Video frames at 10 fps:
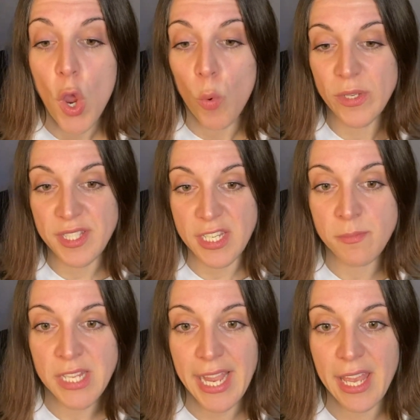What
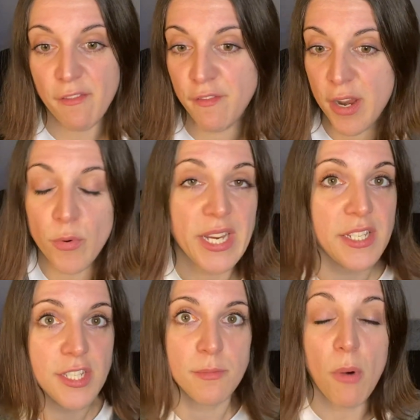seems like a very
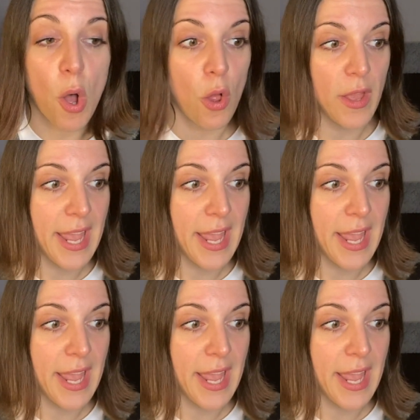small